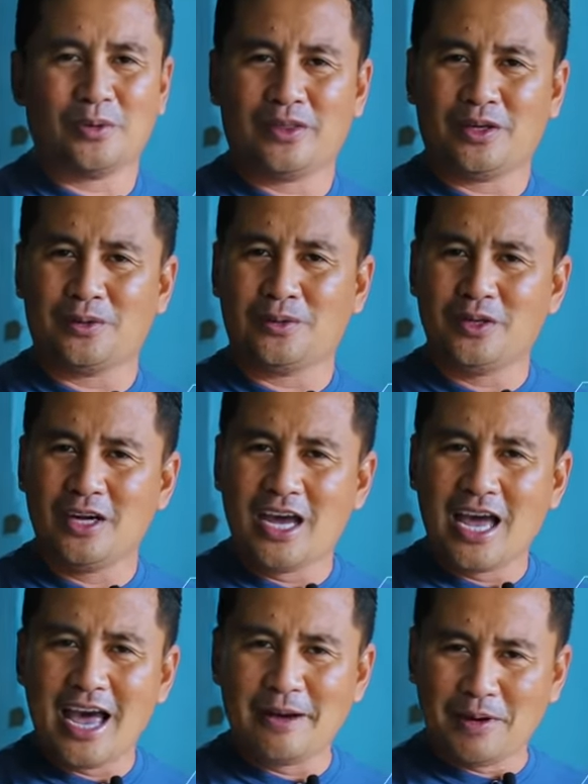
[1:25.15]
with you
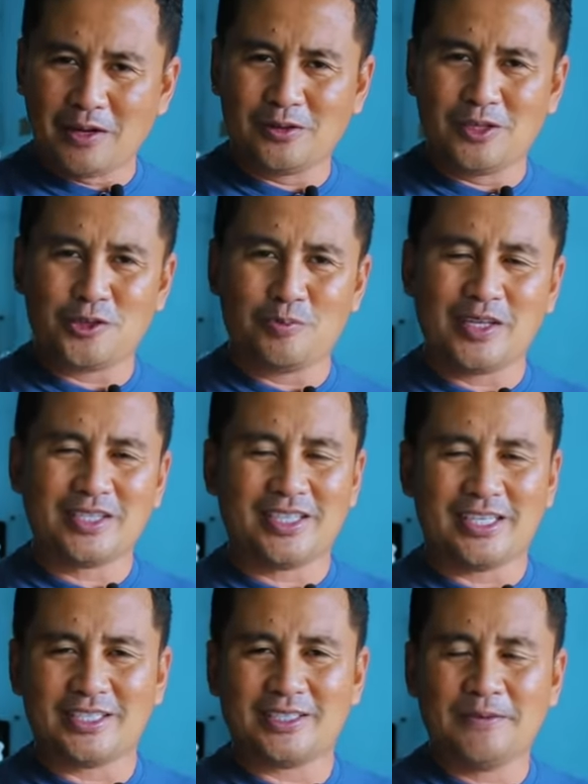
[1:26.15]
about this
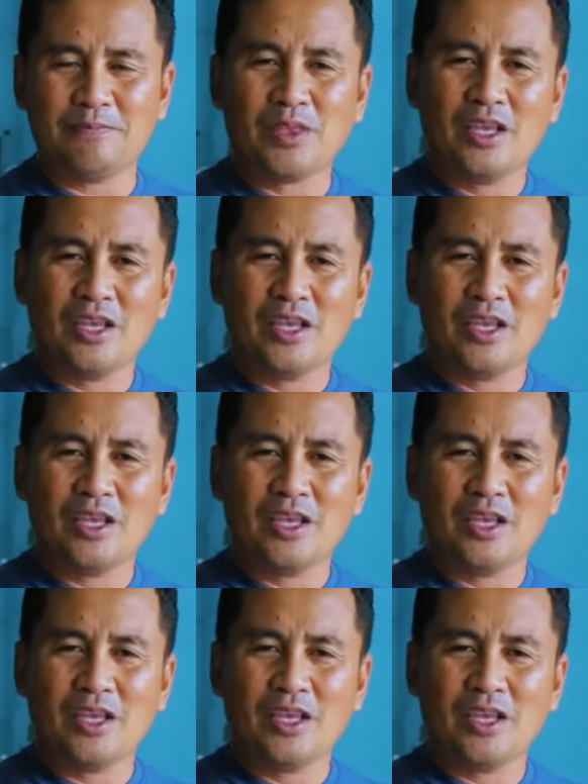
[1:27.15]
business.